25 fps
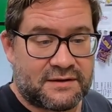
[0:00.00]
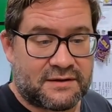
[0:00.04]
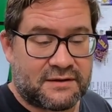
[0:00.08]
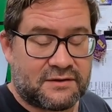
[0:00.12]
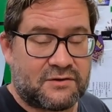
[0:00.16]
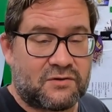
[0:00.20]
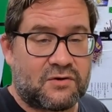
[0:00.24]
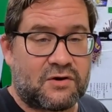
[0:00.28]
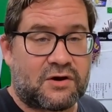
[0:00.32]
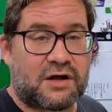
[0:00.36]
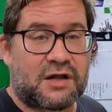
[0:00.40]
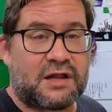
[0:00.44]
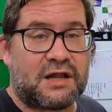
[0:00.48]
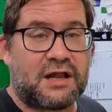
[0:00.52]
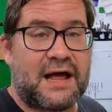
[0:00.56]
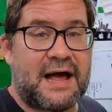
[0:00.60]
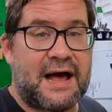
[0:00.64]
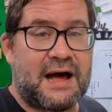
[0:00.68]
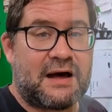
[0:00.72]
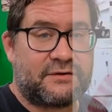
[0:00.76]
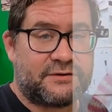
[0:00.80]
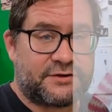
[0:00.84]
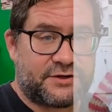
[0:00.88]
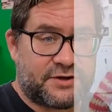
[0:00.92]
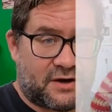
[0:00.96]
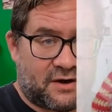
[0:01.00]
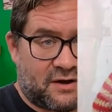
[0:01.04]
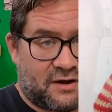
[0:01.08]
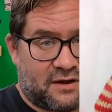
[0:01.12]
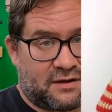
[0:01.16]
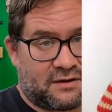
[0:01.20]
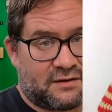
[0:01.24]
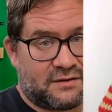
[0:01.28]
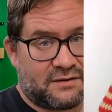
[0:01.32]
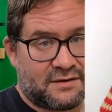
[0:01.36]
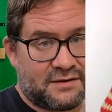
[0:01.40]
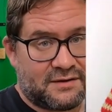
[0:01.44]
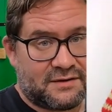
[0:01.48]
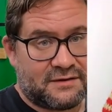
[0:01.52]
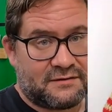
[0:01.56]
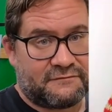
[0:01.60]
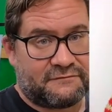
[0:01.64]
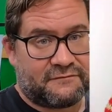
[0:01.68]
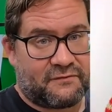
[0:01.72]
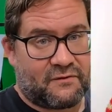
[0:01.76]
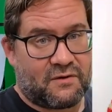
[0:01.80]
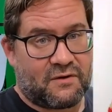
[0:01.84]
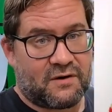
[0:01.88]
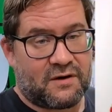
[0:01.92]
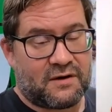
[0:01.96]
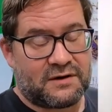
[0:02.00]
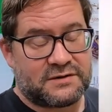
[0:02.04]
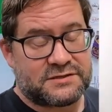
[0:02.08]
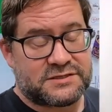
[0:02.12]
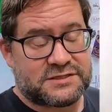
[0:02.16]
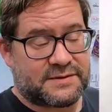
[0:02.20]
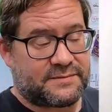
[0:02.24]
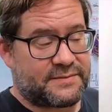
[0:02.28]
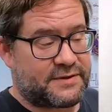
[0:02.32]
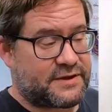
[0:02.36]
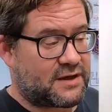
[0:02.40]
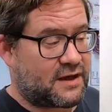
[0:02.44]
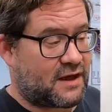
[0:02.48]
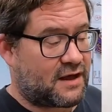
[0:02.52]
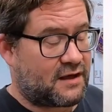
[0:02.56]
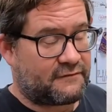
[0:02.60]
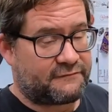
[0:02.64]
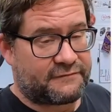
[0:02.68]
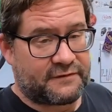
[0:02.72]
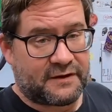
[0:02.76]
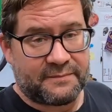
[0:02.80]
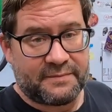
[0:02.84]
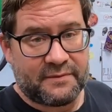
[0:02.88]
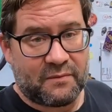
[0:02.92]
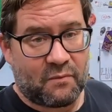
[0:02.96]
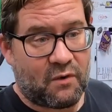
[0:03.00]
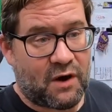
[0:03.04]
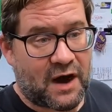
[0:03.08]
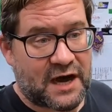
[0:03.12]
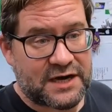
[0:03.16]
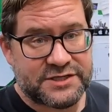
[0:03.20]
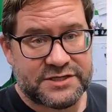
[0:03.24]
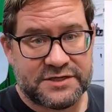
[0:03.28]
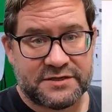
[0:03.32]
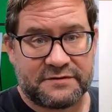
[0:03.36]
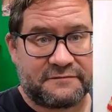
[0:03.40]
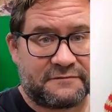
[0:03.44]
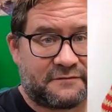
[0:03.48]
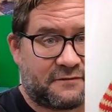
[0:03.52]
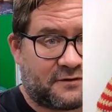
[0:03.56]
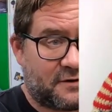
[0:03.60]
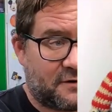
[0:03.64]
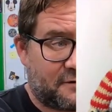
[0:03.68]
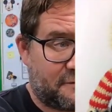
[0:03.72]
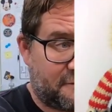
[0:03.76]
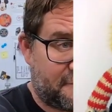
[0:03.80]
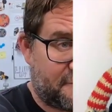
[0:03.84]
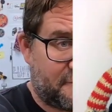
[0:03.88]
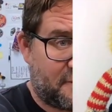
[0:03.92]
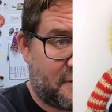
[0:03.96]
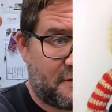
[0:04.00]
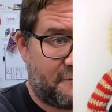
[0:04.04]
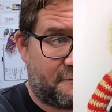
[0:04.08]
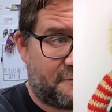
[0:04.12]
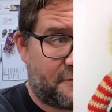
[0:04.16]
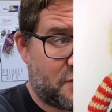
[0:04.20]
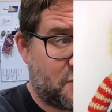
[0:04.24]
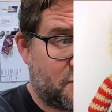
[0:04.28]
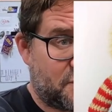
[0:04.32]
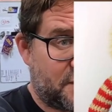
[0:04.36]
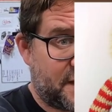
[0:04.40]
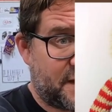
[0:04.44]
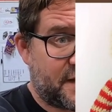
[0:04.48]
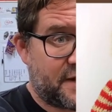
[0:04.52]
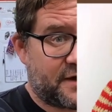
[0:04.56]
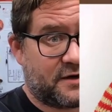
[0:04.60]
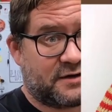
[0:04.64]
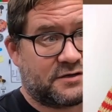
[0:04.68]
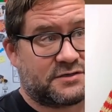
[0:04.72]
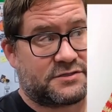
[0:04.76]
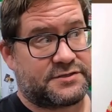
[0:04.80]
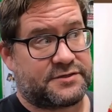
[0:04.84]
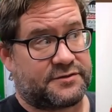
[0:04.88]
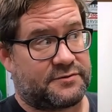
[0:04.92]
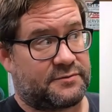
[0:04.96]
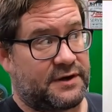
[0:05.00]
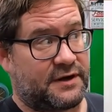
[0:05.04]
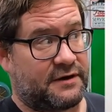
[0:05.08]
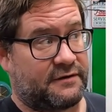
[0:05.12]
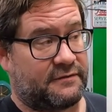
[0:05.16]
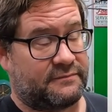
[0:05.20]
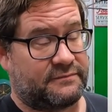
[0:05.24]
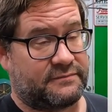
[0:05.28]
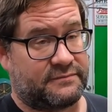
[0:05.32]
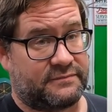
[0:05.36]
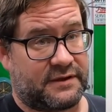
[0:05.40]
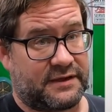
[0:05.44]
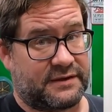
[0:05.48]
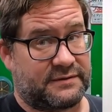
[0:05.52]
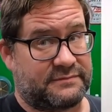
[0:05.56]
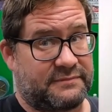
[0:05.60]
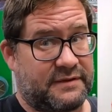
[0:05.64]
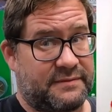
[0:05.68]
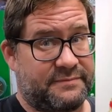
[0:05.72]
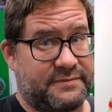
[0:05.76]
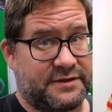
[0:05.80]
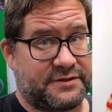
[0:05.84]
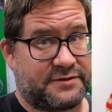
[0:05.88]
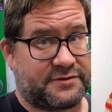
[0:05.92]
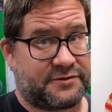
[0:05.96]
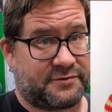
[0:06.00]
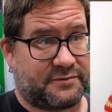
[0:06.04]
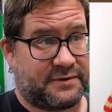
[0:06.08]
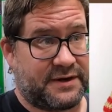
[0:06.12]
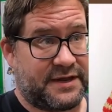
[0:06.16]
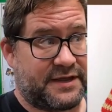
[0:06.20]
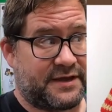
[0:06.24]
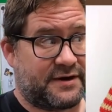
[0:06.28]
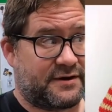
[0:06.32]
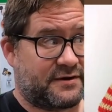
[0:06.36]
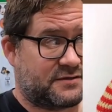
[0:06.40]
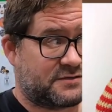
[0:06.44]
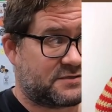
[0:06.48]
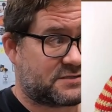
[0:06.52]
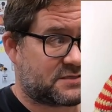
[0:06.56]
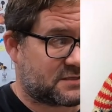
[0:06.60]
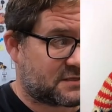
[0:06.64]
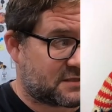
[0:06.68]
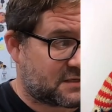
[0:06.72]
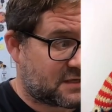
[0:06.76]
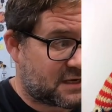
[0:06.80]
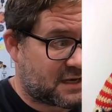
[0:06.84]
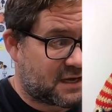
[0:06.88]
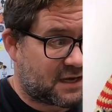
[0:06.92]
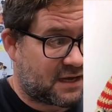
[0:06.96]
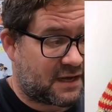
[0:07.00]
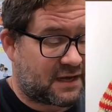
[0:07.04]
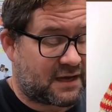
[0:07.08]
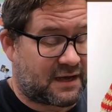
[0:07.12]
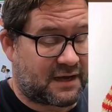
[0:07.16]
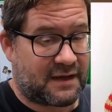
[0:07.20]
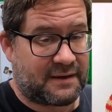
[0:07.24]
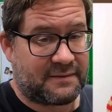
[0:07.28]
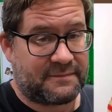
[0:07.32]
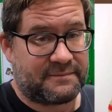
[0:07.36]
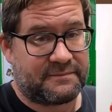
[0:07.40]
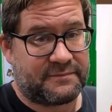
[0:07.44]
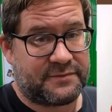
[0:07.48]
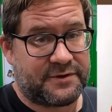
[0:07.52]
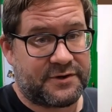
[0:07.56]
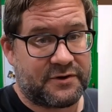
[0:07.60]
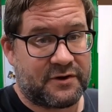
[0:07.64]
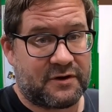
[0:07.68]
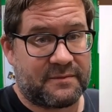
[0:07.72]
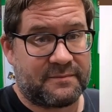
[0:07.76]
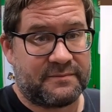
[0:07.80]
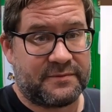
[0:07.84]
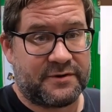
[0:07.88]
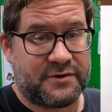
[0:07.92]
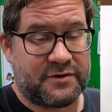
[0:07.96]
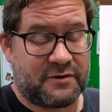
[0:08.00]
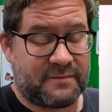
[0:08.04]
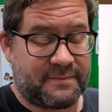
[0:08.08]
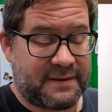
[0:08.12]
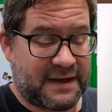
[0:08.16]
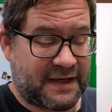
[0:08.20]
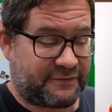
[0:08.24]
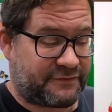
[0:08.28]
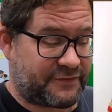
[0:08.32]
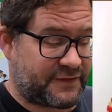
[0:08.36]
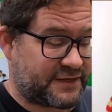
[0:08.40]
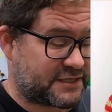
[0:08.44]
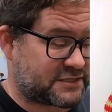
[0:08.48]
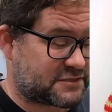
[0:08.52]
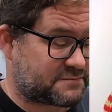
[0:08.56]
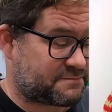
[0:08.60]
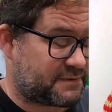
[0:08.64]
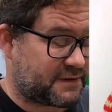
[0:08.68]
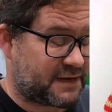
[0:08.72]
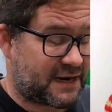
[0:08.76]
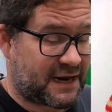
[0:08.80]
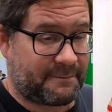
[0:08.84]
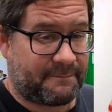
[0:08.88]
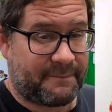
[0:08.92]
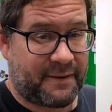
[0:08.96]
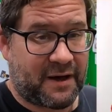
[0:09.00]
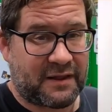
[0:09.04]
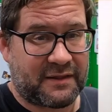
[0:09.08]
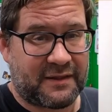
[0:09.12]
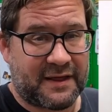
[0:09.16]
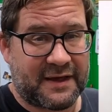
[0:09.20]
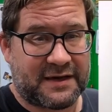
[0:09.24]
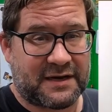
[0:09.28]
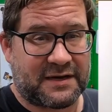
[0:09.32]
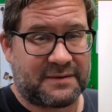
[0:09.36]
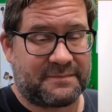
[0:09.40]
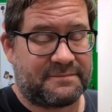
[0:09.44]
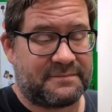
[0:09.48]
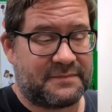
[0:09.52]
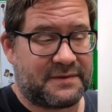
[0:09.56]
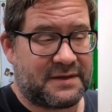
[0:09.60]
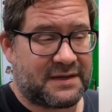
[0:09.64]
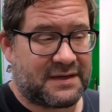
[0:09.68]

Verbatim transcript: a little clown doll for some of y'all, if y'all been watching for a few years, three or like maybe three years, um, knew, knew about this, but I bought like a,